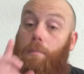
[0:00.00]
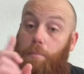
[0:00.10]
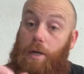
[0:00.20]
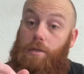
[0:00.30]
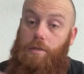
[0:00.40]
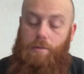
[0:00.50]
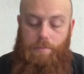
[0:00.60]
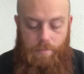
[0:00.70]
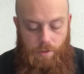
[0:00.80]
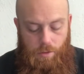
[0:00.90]
but
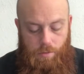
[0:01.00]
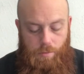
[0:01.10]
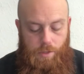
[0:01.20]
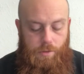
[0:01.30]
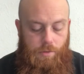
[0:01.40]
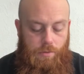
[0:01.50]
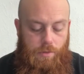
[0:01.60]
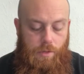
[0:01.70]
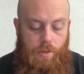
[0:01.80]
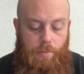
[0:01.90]
you must use
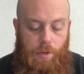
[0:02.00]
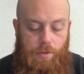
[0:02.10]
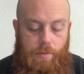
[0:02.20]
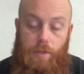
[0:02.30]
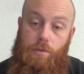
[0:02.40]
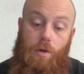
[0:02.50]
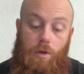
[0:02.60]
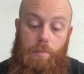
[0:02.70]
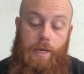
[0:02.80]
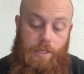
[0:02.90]
the points value
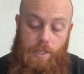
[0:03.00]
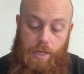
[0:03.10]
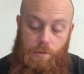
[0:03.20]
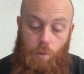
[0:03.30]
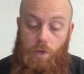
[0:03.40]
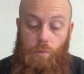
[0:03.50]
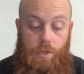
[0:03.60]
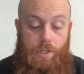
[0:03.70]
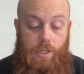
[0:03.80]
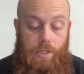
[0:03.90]
on page 91,
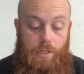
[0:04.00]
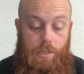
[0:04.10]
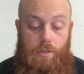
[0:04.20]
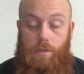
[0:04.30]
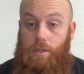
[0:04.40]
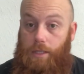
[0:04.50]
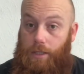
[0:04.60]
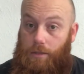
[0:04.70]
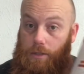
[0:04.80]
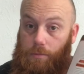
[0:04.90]
which is the
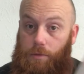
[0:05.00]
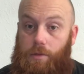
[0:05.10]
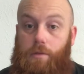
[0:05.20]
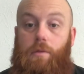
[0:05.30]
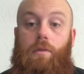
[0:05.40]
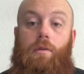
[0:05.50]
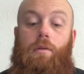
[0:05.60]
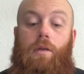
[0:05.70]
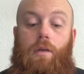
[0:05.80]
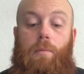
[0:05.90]
Kill Team's
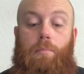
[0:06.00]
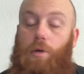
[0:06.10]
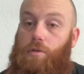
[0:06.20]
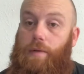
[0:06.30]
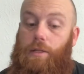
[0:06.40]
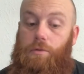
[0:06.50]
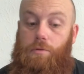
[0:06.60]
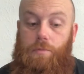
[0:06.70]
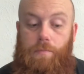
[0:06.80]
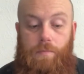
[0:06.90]
points values.